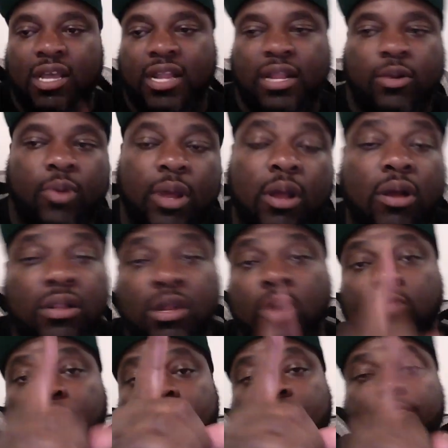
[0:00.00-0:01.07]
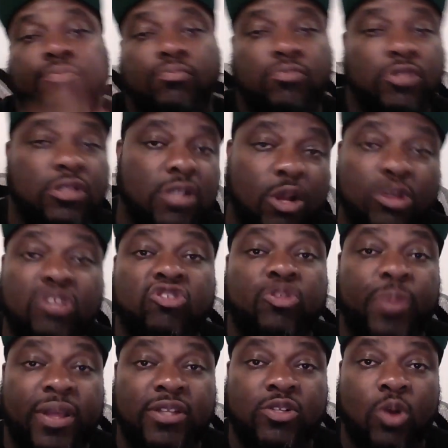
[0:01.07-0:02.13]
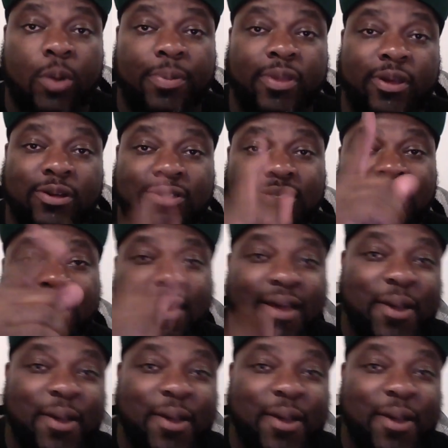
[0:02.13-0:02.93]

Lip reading: I got, no disrespect to Scorpios.